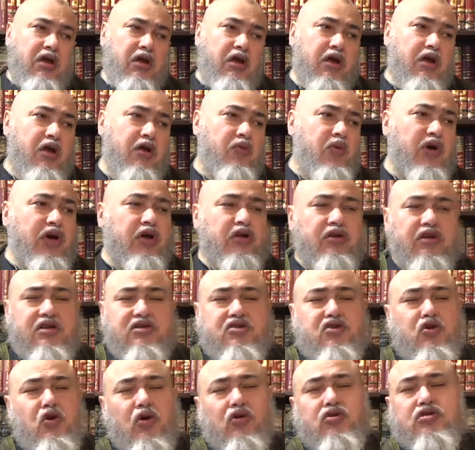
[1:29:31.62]
Well, this
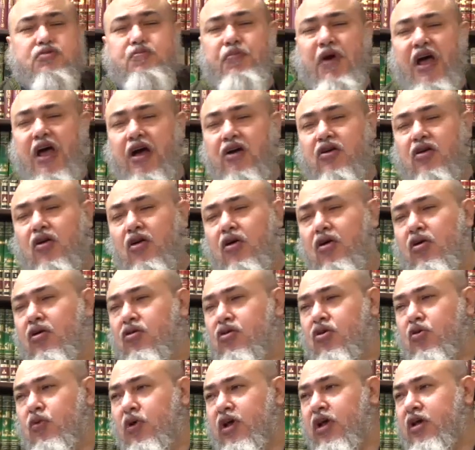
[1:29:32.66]
goes back all
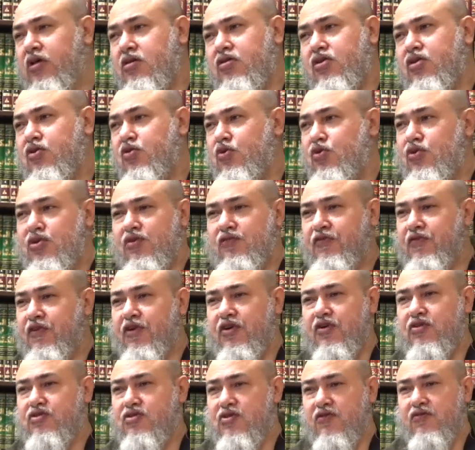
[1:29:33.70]
the way to the
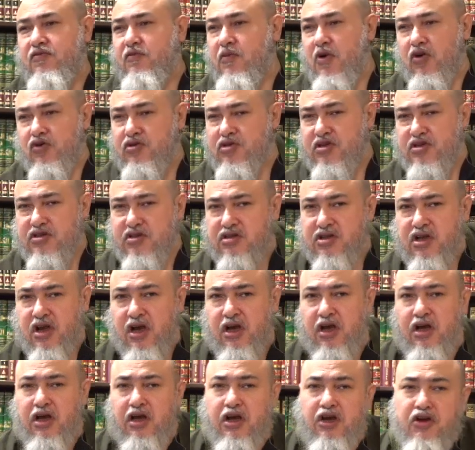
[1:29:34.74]
pharaohs of Moses,
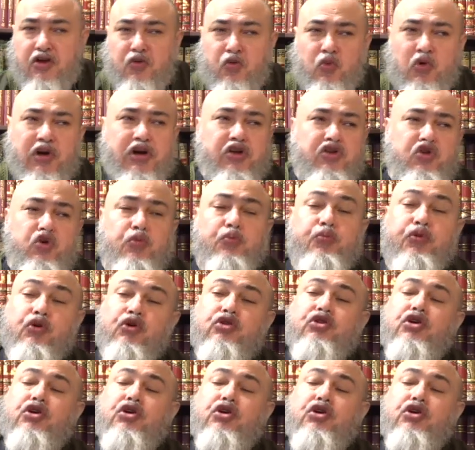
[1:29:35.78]
where you put